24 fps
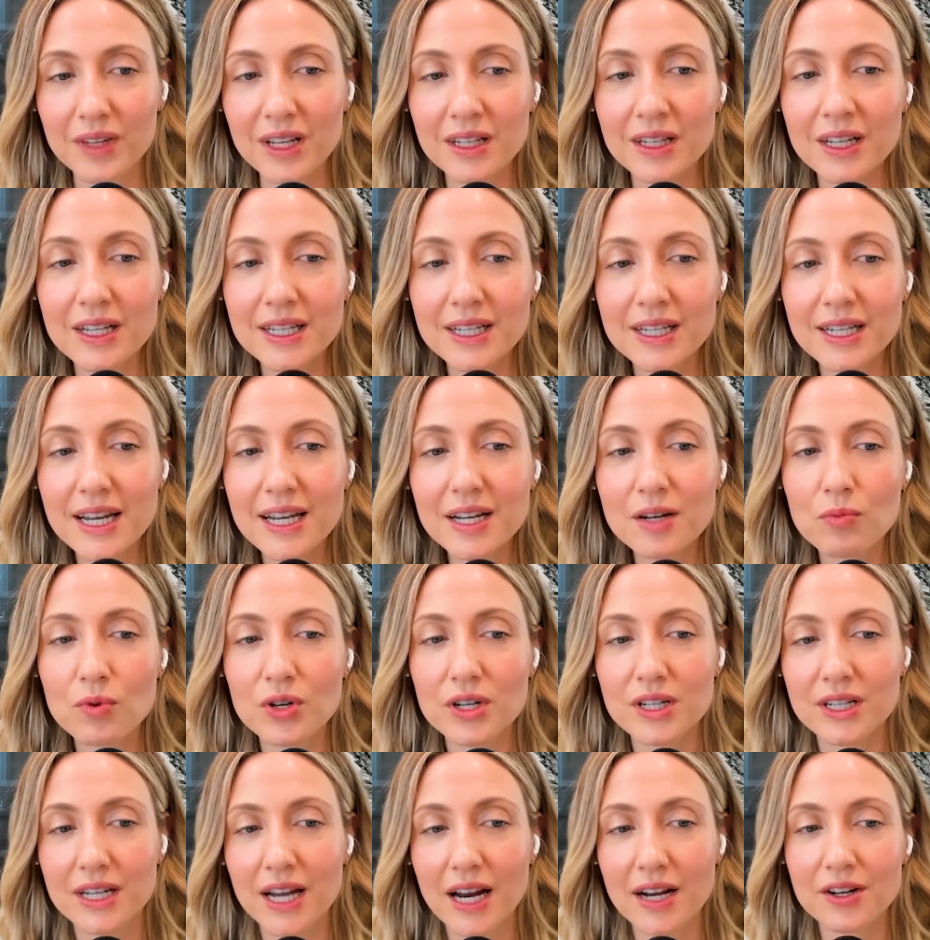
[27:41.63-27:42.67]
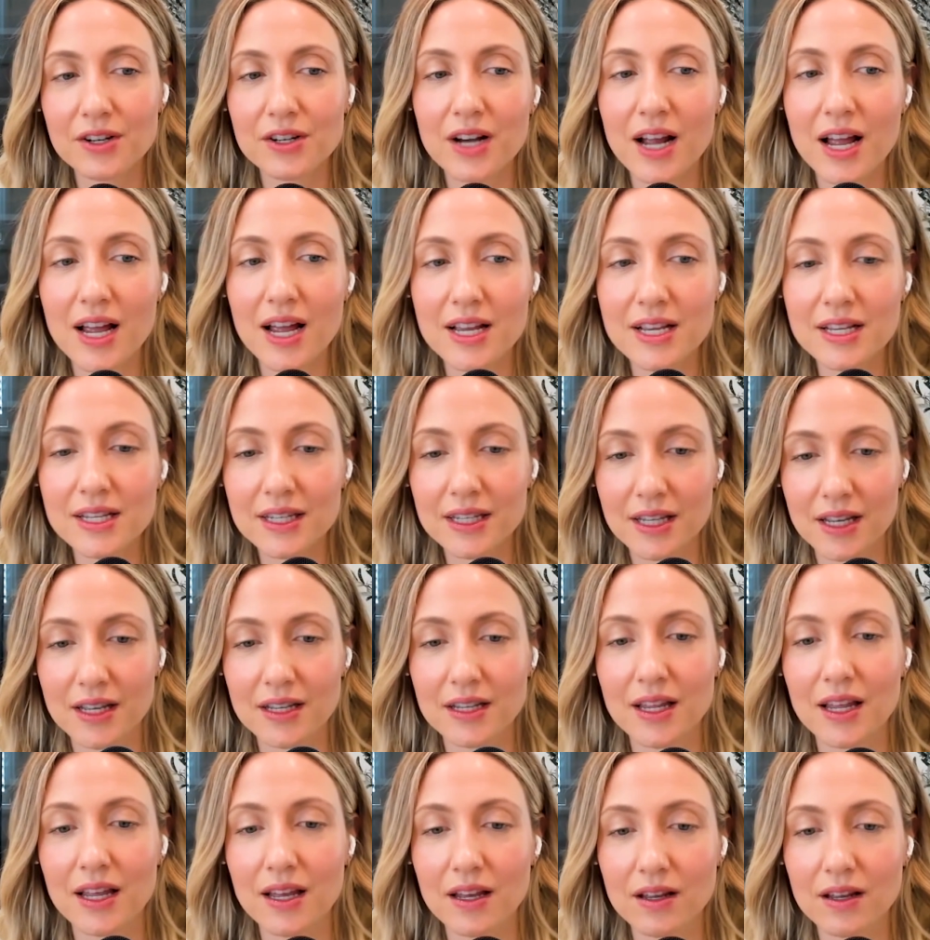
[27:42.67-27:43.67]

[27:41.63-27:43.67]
let's take a more standardized uh,